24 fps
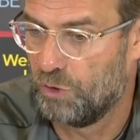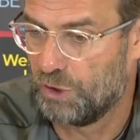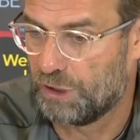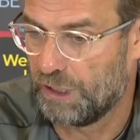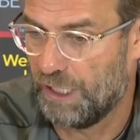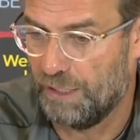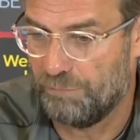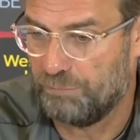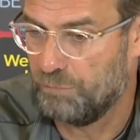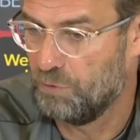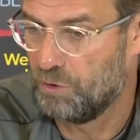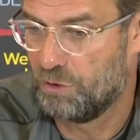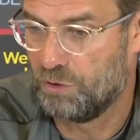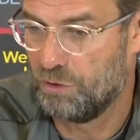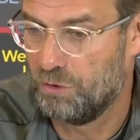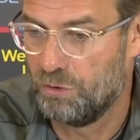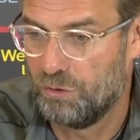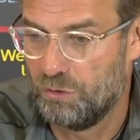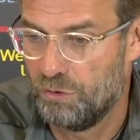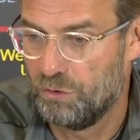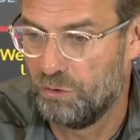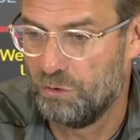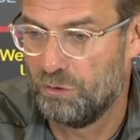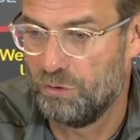what happened,
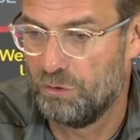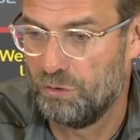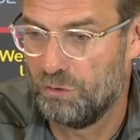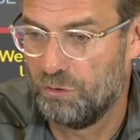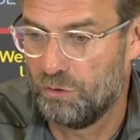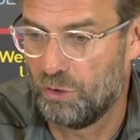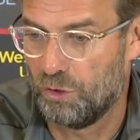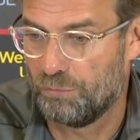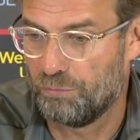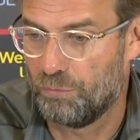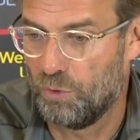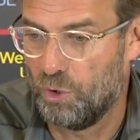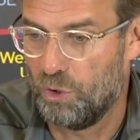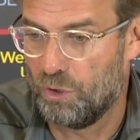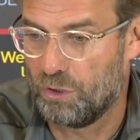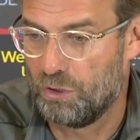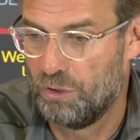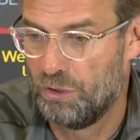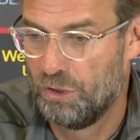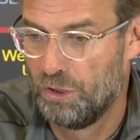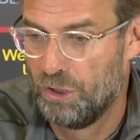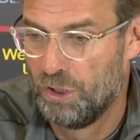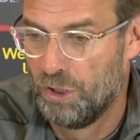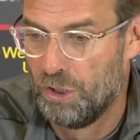not
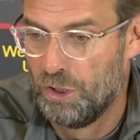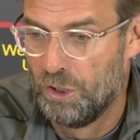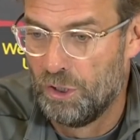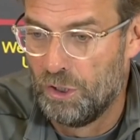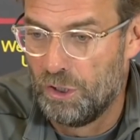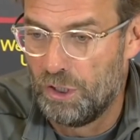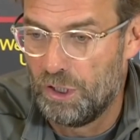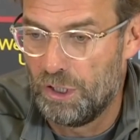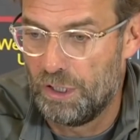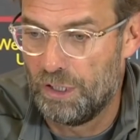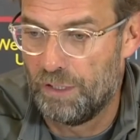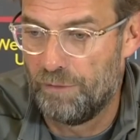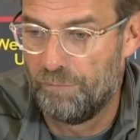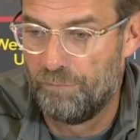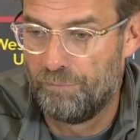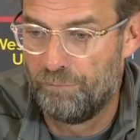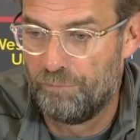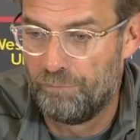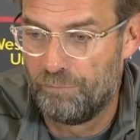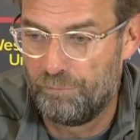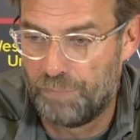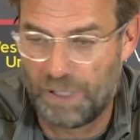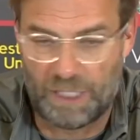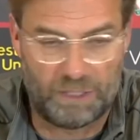more.
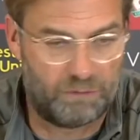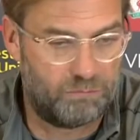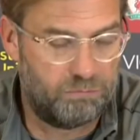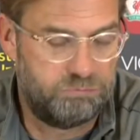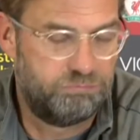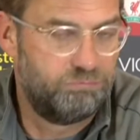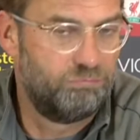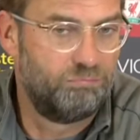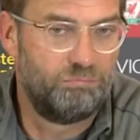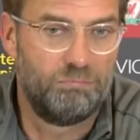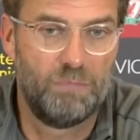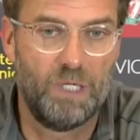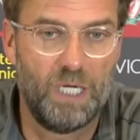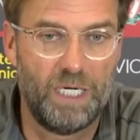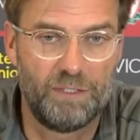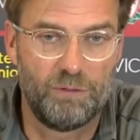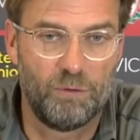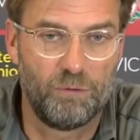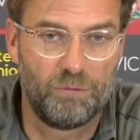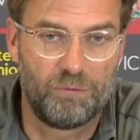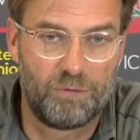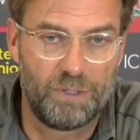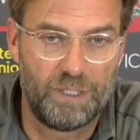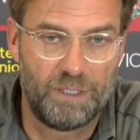Um, but I
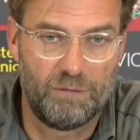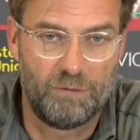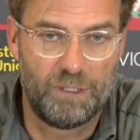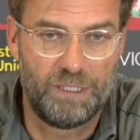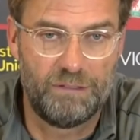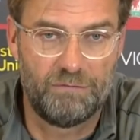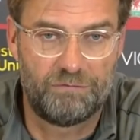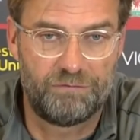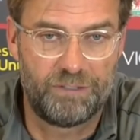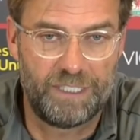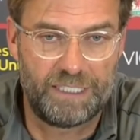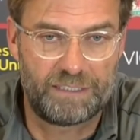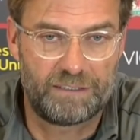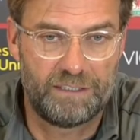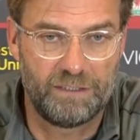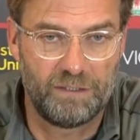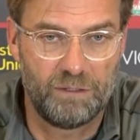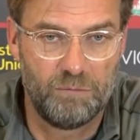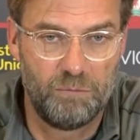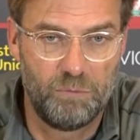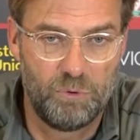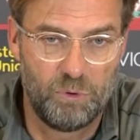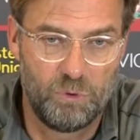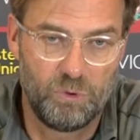don't think
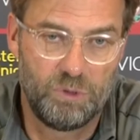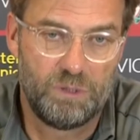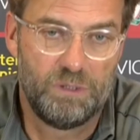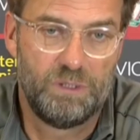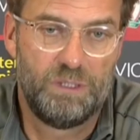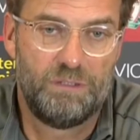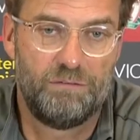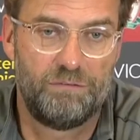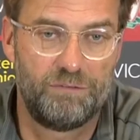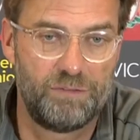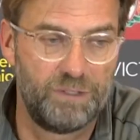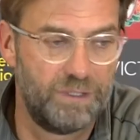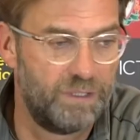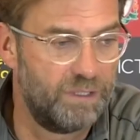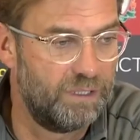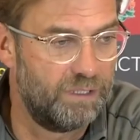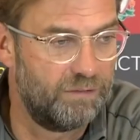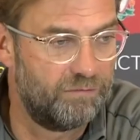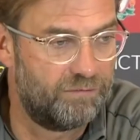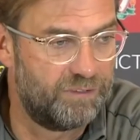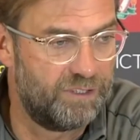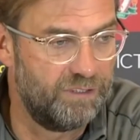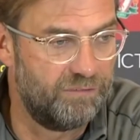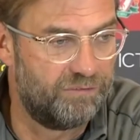affecting the mood after
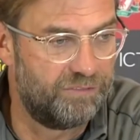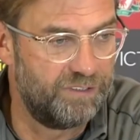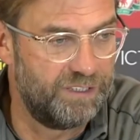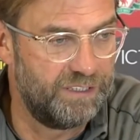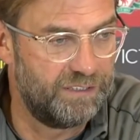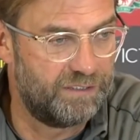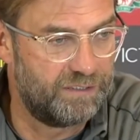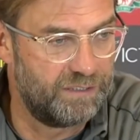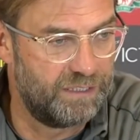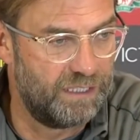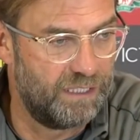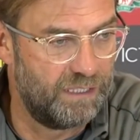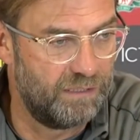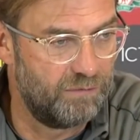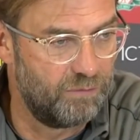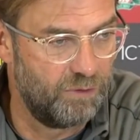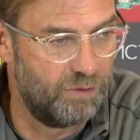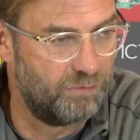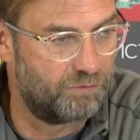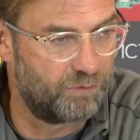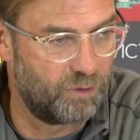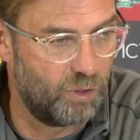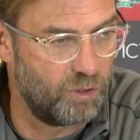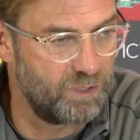of defeat. Yeah,
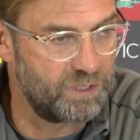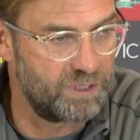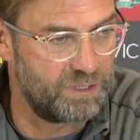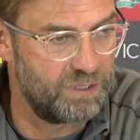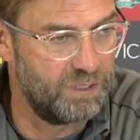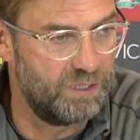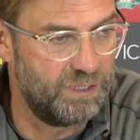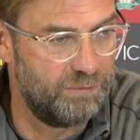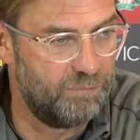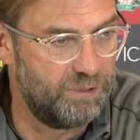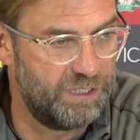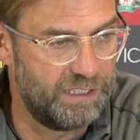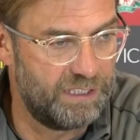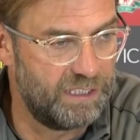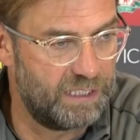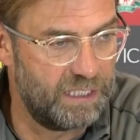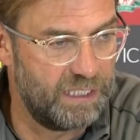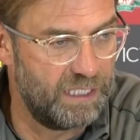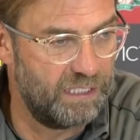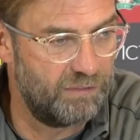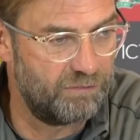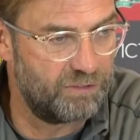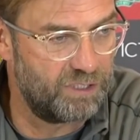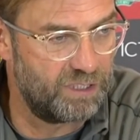of course,
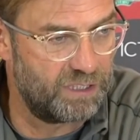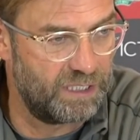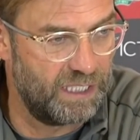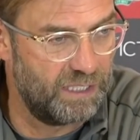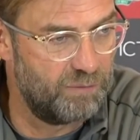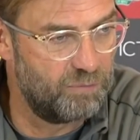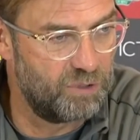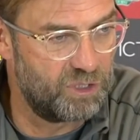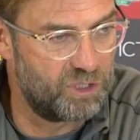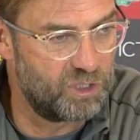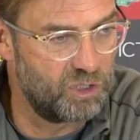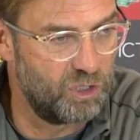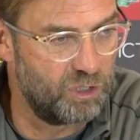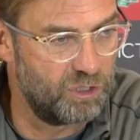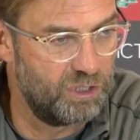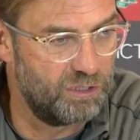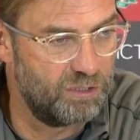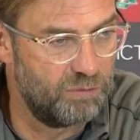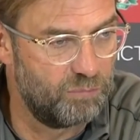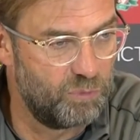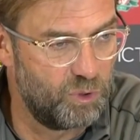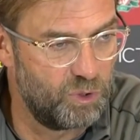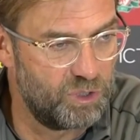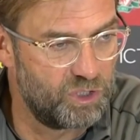immediately after the game, it's not
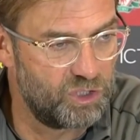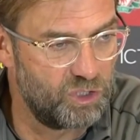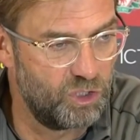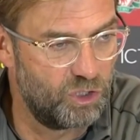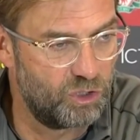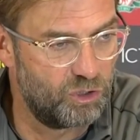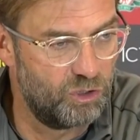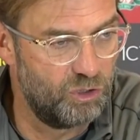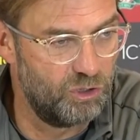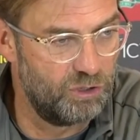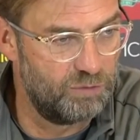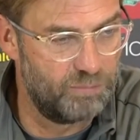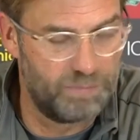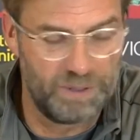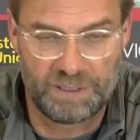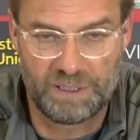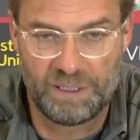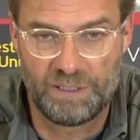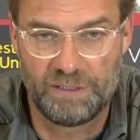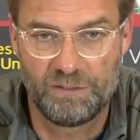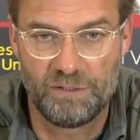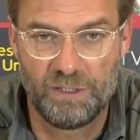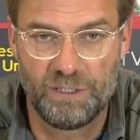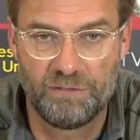the mood is not good. But
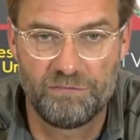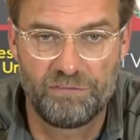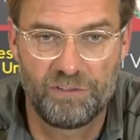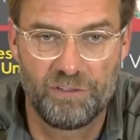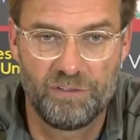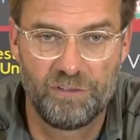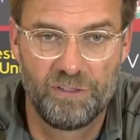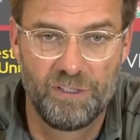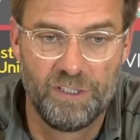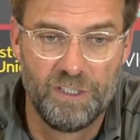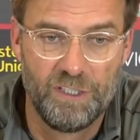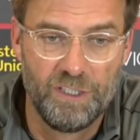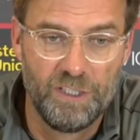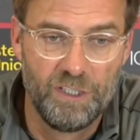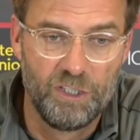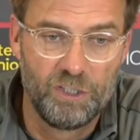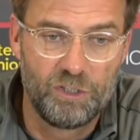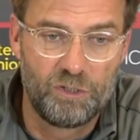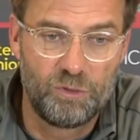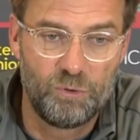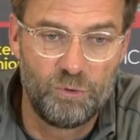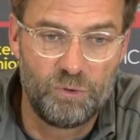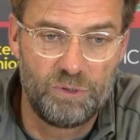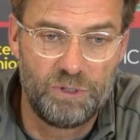then you have uh,
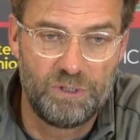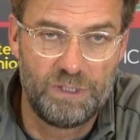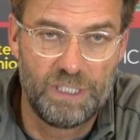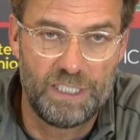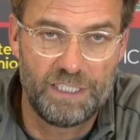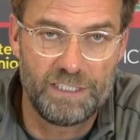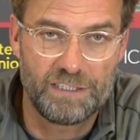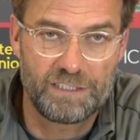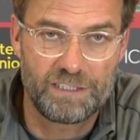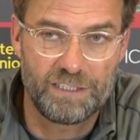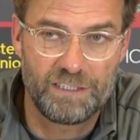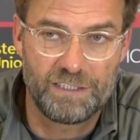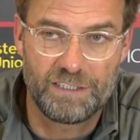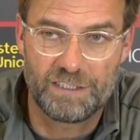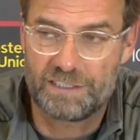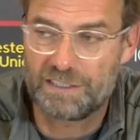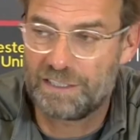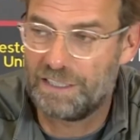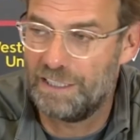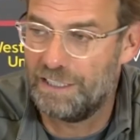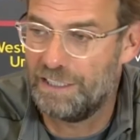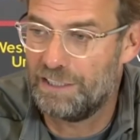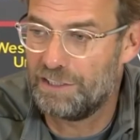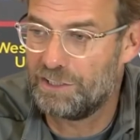two days in
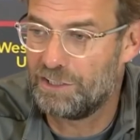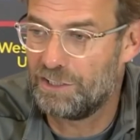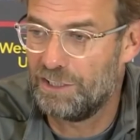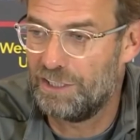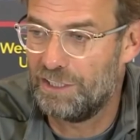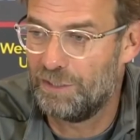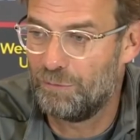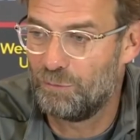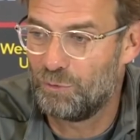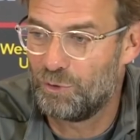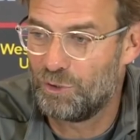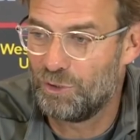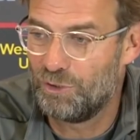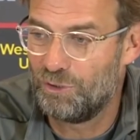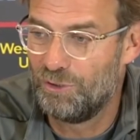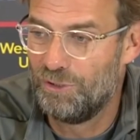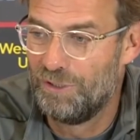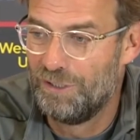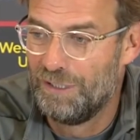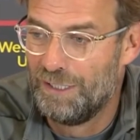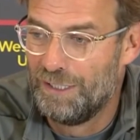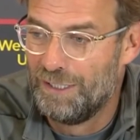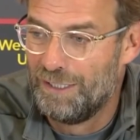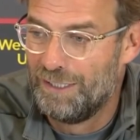this case um,
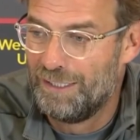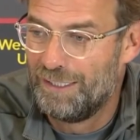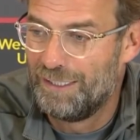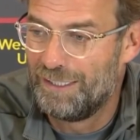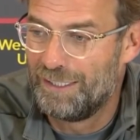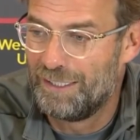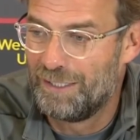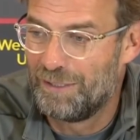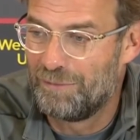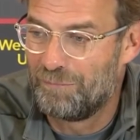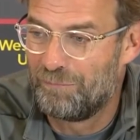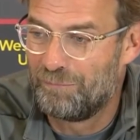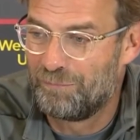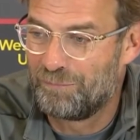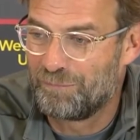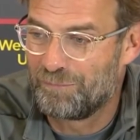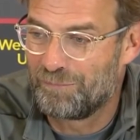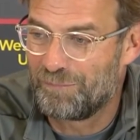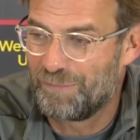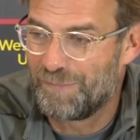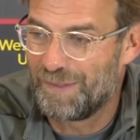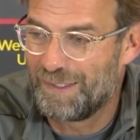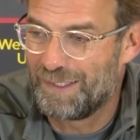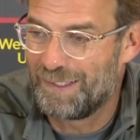to um,
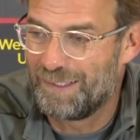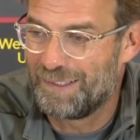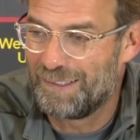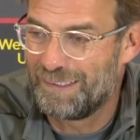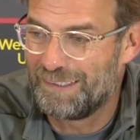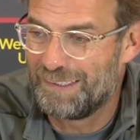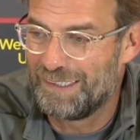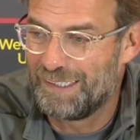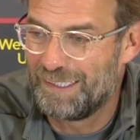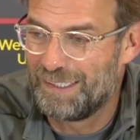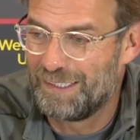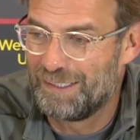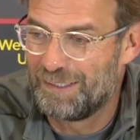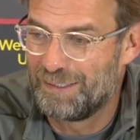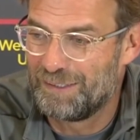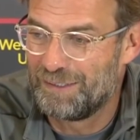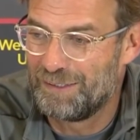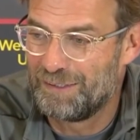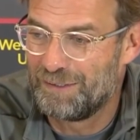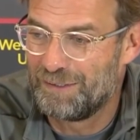yeah,